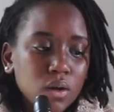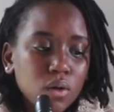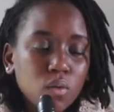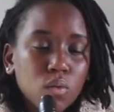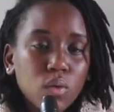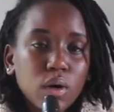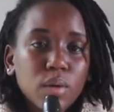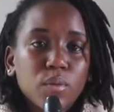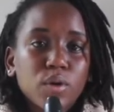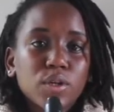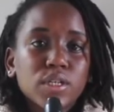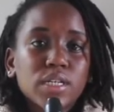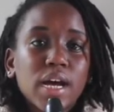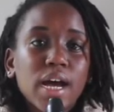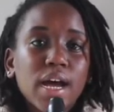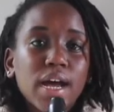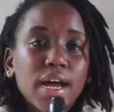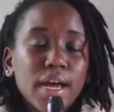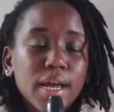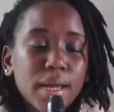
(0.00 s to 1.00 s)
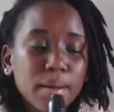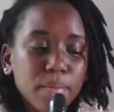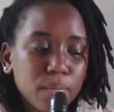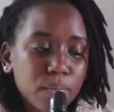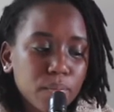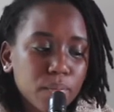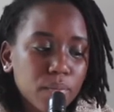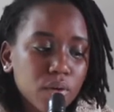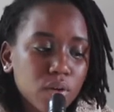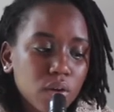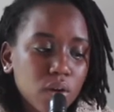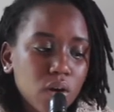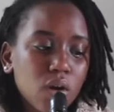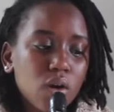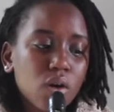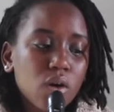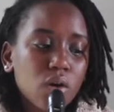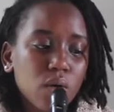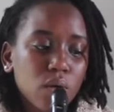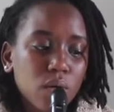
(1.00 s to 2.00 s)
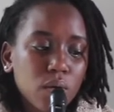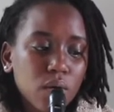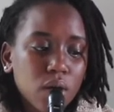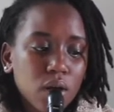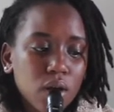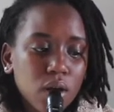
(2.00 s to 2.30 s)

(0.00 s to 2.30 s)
One more time. Go.